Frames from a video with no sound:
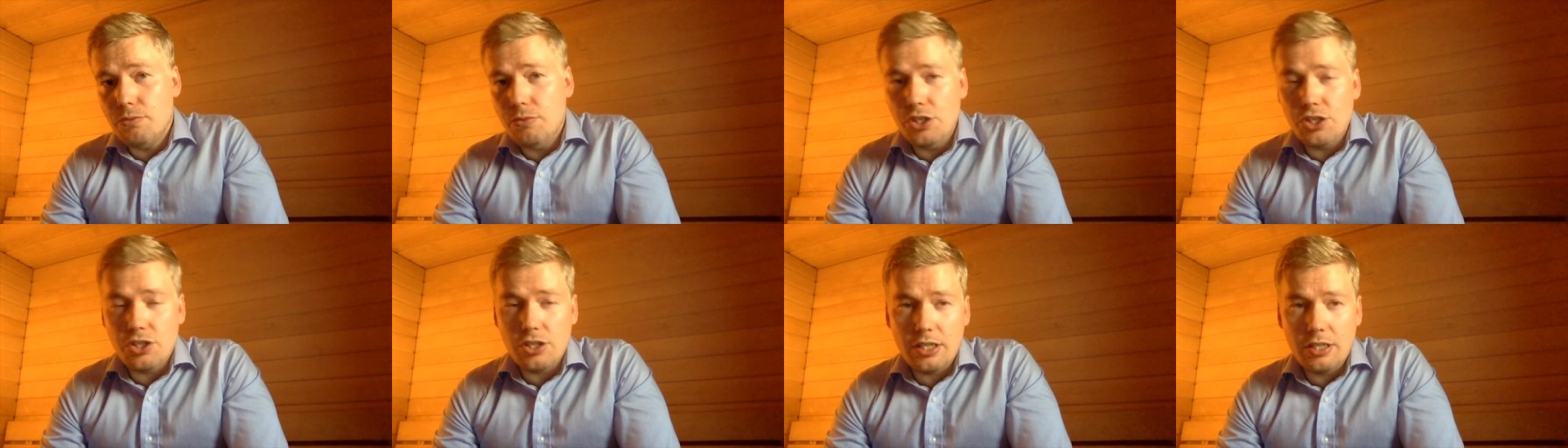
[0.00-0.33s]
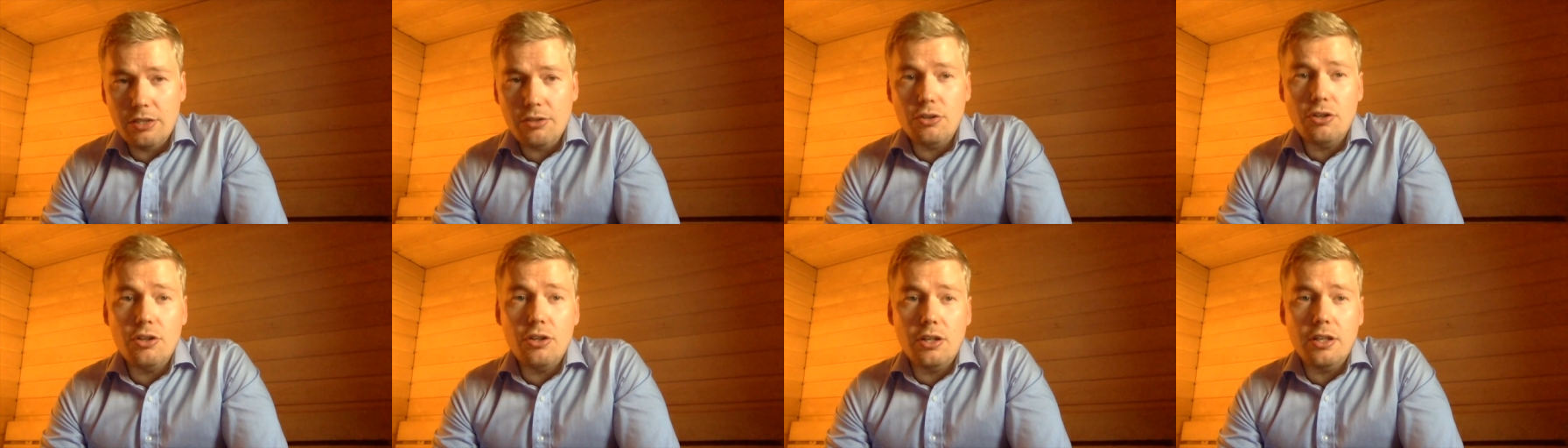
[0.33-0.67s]
which
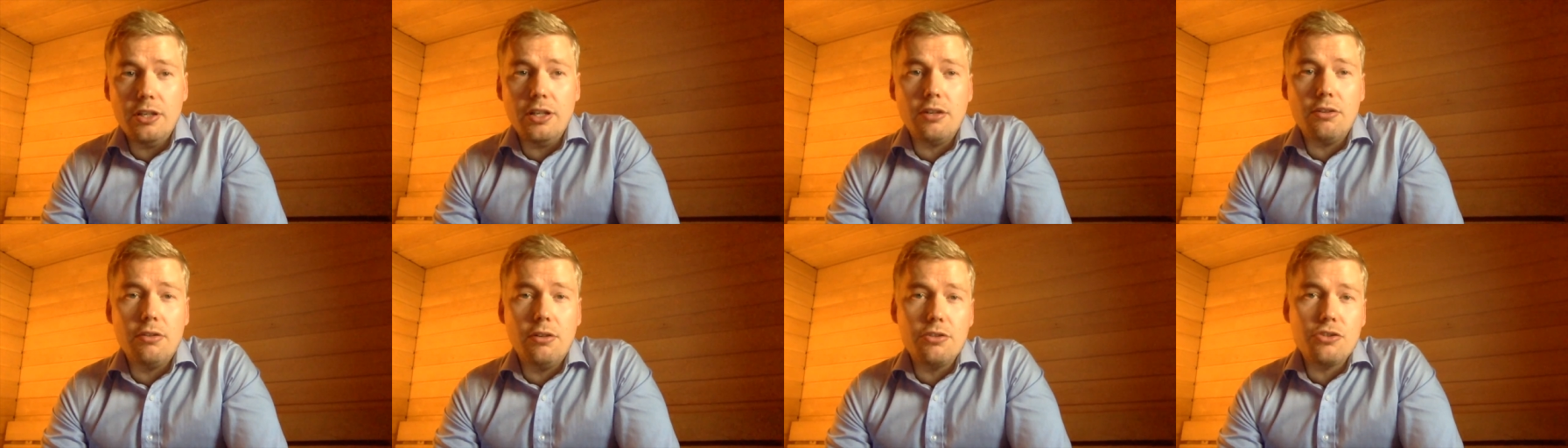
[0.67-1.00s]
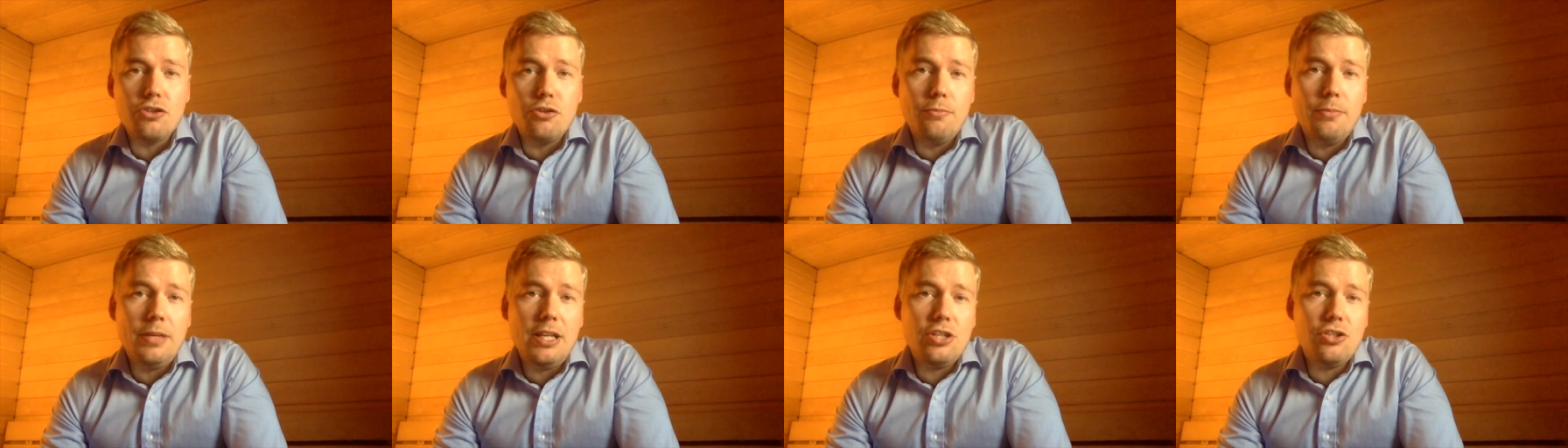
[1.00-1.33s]
I earlier
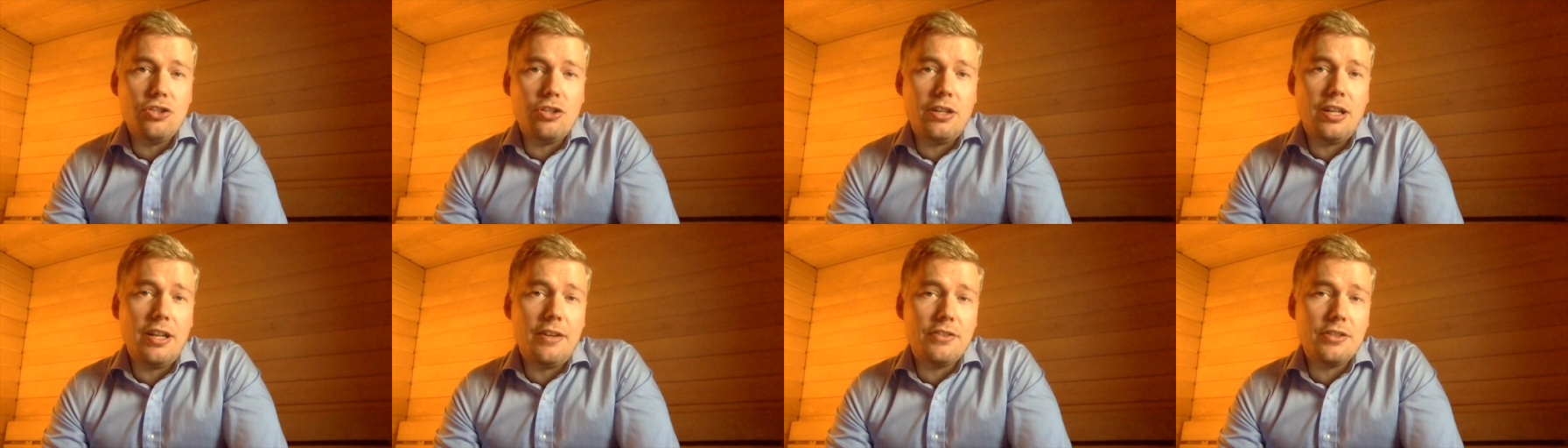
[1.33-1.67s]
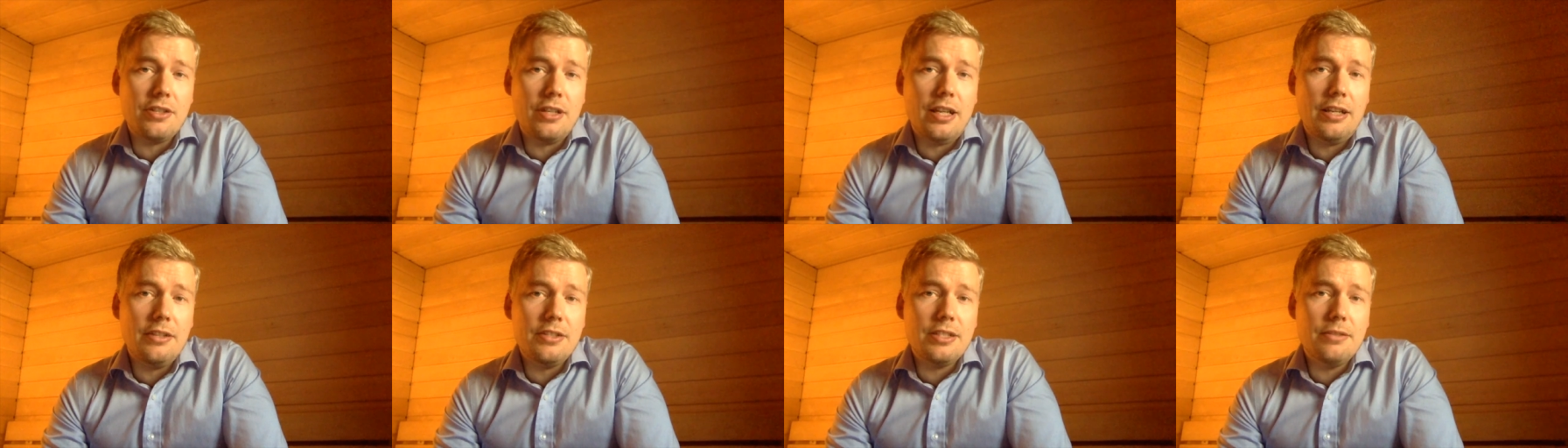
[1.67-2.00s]
also mentioned
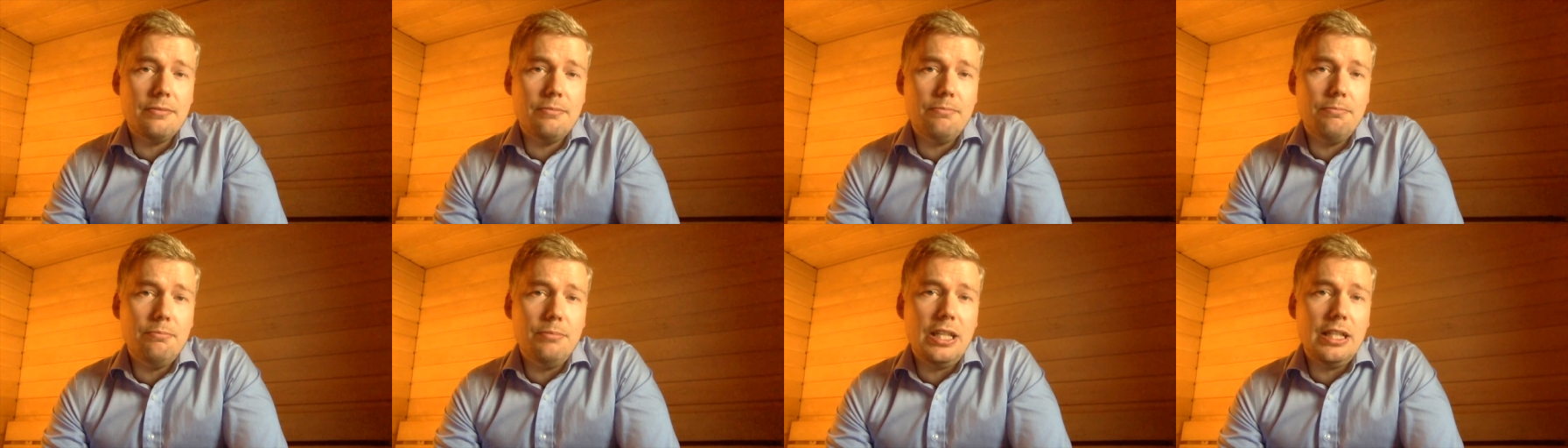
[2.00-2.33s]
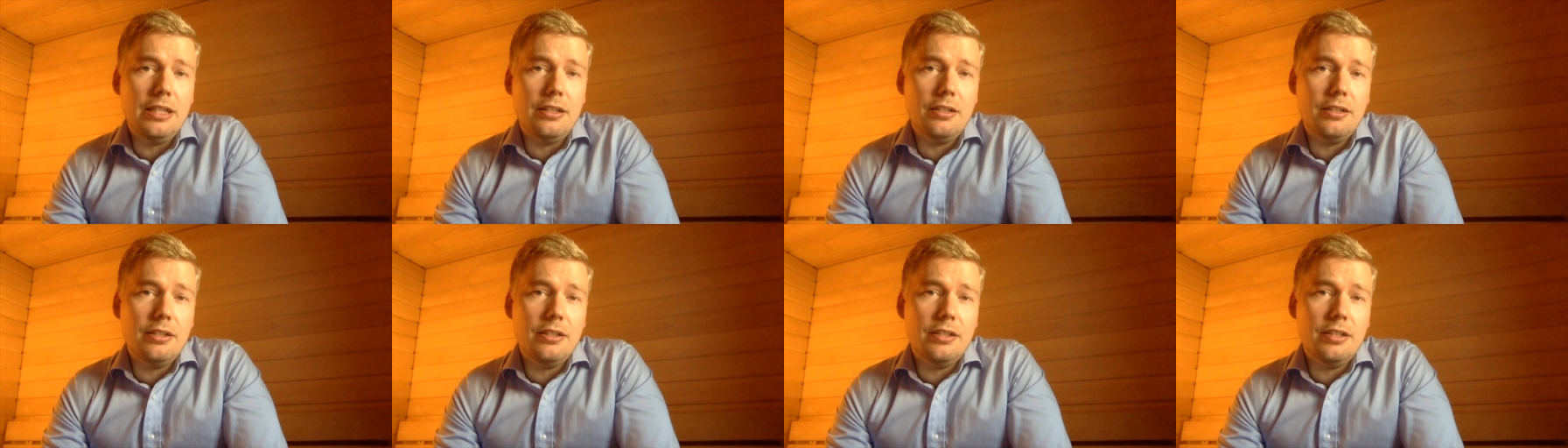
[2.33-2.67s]
has, has
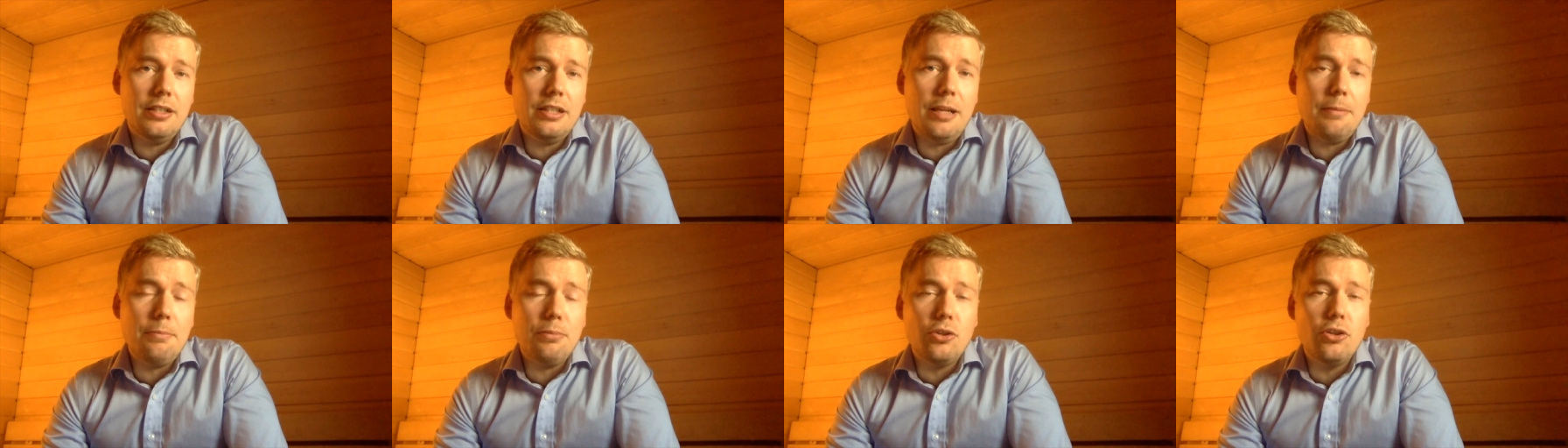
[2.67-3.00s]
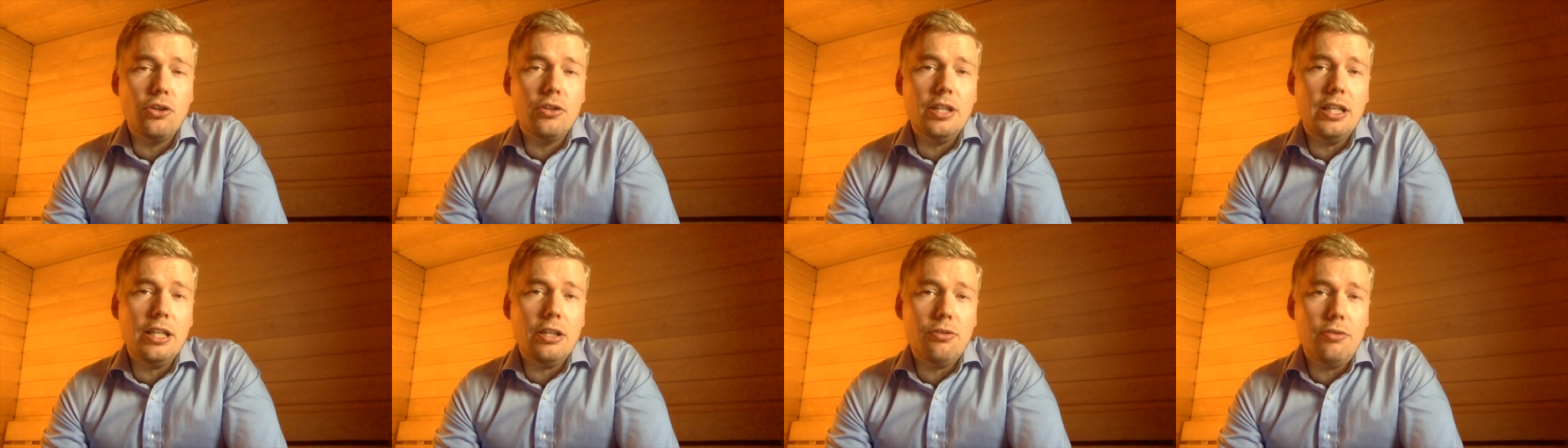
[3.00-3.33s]
been kept
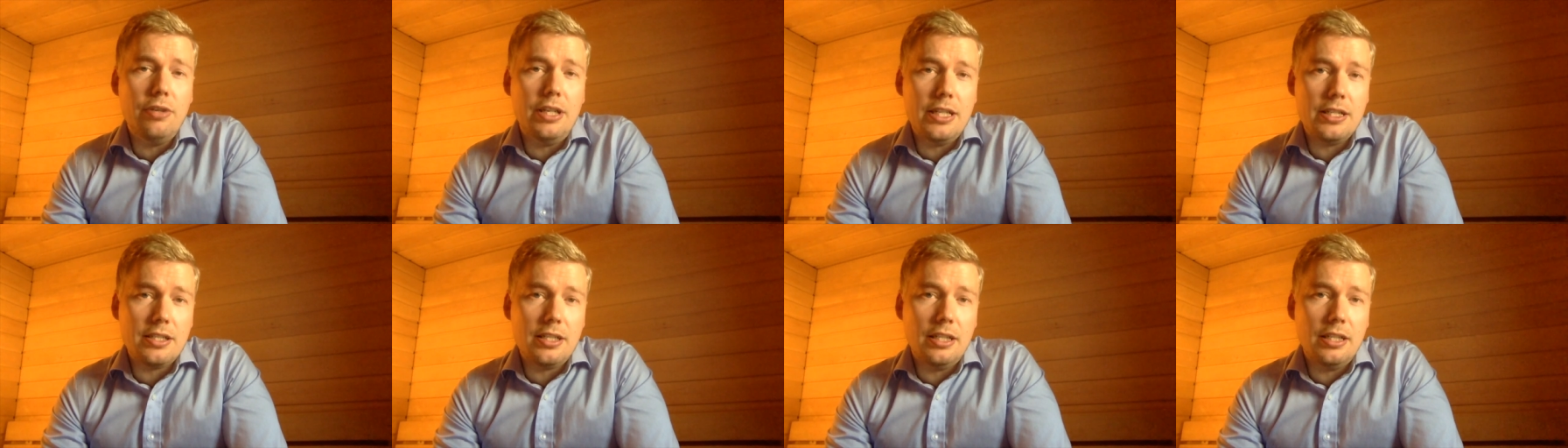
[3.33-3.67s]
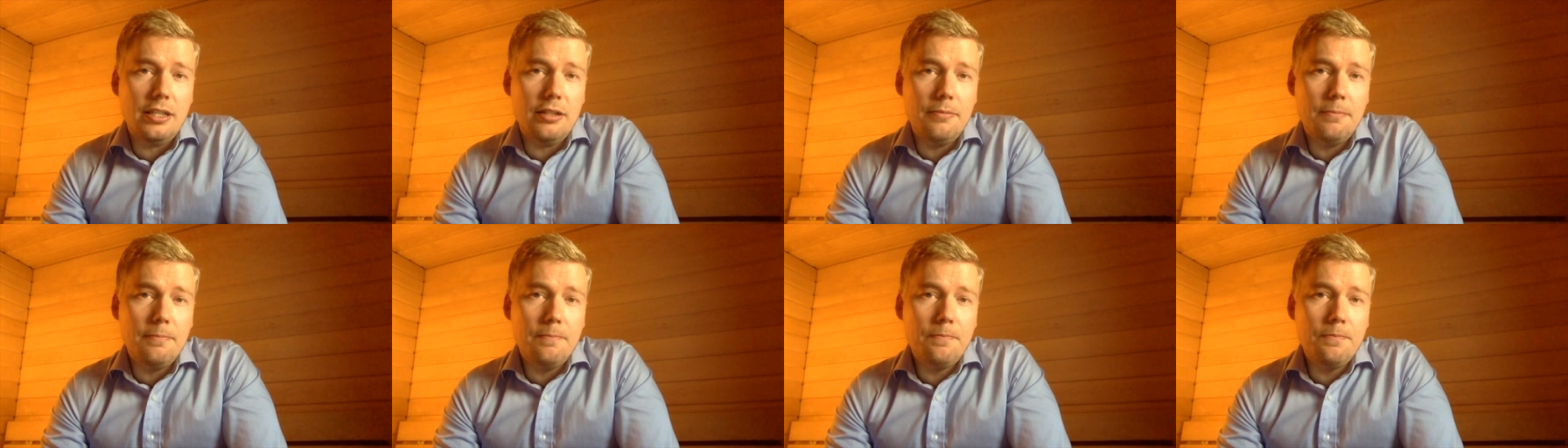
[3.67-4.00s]
on
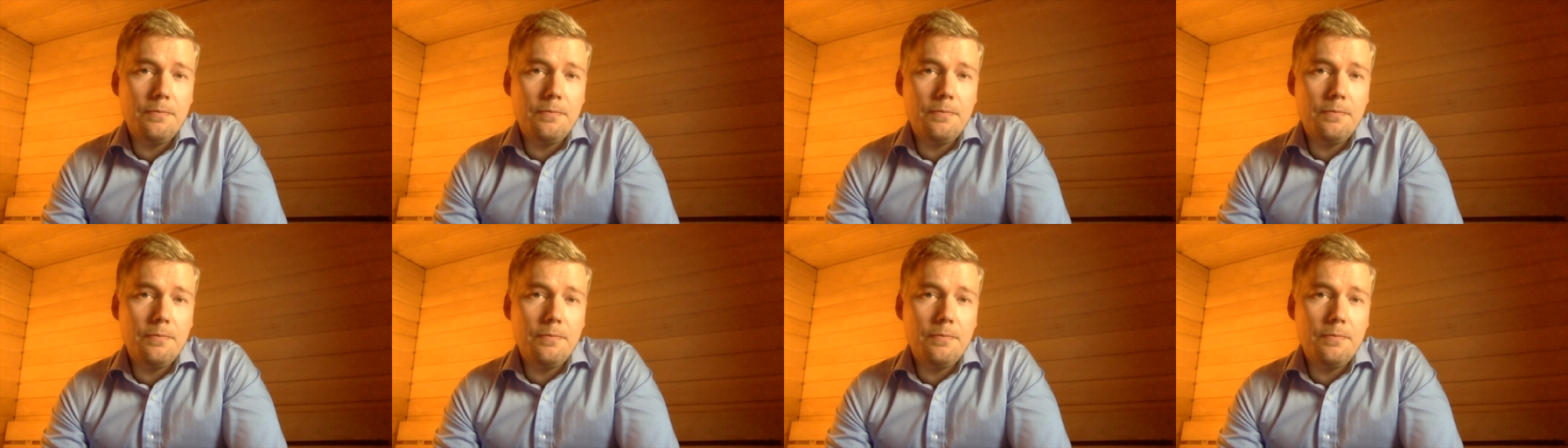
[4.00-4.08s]
increasing.